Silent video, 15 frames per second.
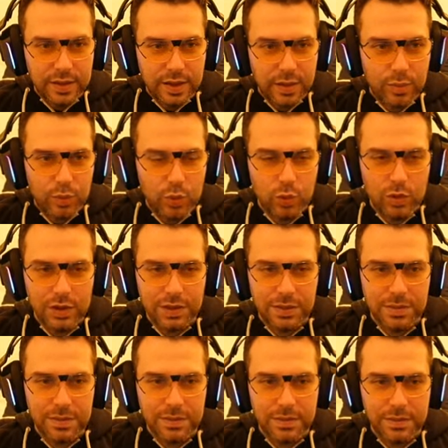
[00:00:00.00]
Khamûl
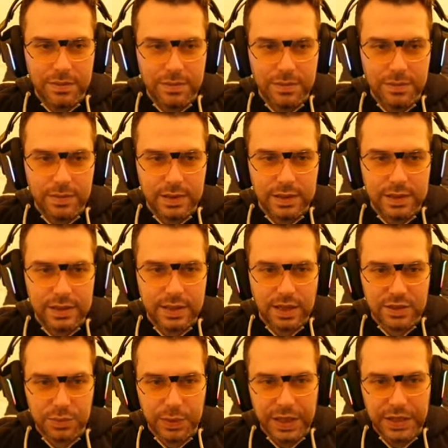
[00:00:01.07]

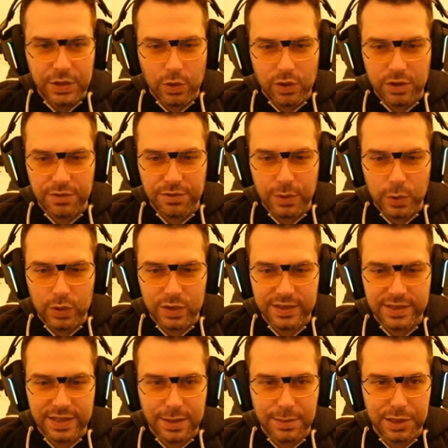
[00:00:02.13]
does mediocre focus
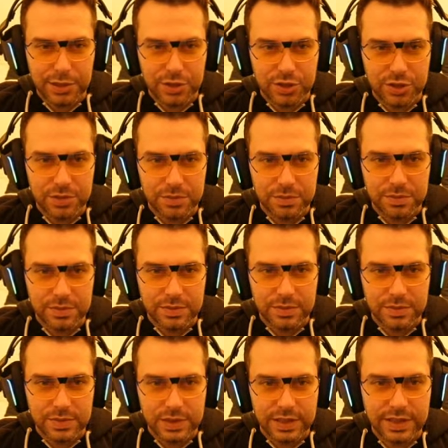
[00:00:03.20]
damage.
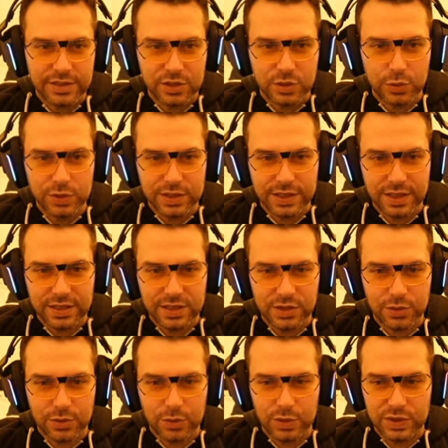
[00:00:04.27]
He has two skills
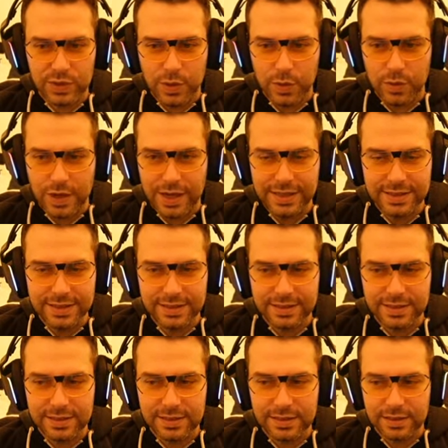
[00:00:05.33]
to do so, right?
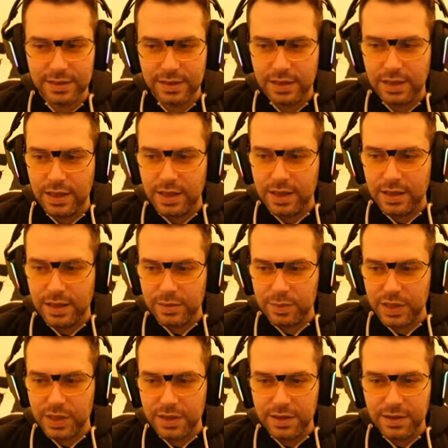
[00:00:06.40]
Let
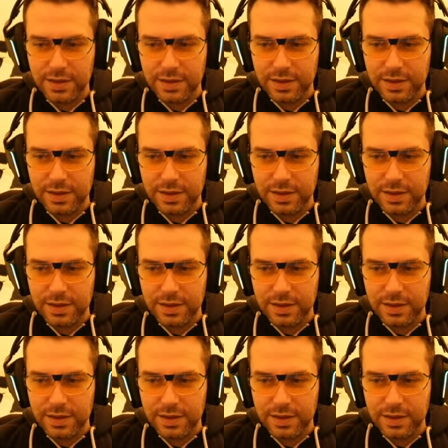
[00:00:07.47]
me